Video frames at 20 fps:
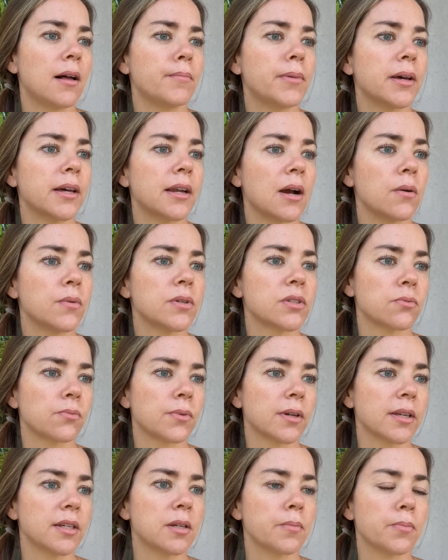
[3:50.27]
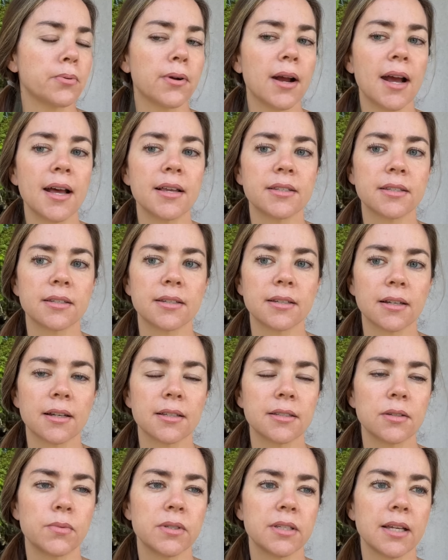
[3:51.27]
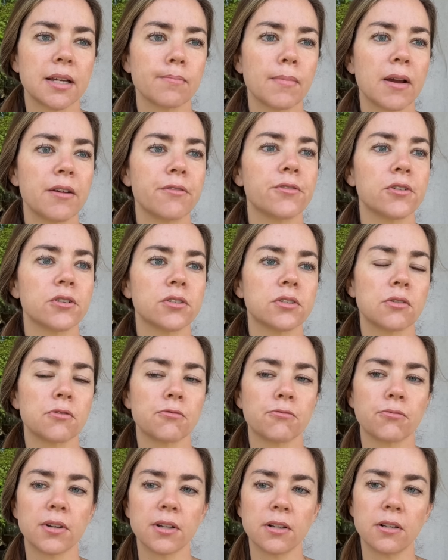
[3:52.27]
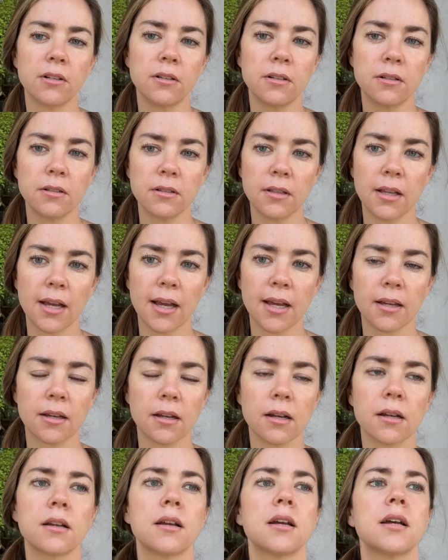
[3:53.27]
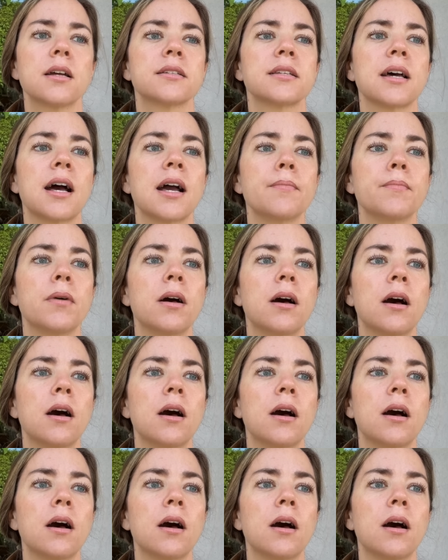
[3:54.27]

But I was really depressed because it was my first real time